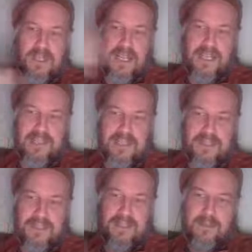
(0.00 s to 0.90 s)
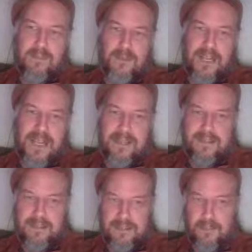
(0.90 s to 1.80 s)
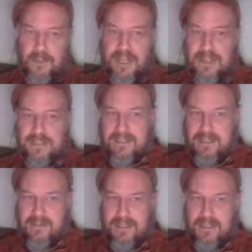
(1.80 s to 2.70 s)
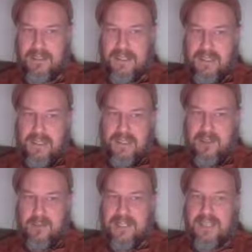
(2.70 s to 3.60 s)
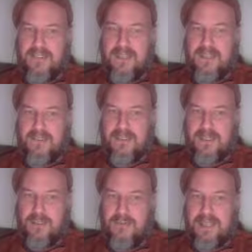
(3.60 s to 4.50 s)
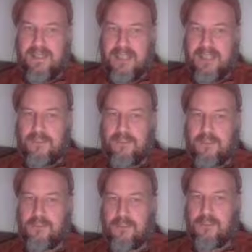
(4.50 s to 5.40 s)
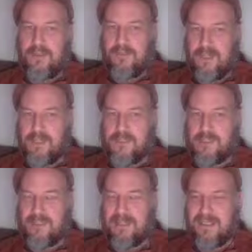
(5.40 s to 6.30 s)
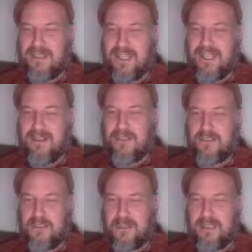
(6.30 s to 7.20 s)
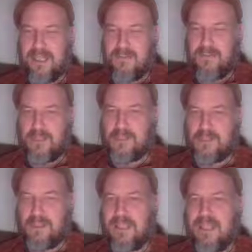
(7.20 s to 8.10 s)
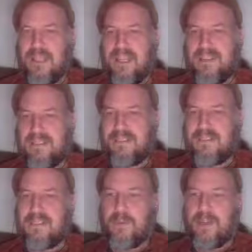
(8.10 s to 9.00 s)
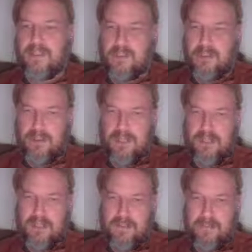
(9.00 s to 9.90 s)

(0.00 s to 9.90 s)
highlighted, more activity, but that's not necessarily the final answer for what function that area is doing that function, at least in the way that you're thinking.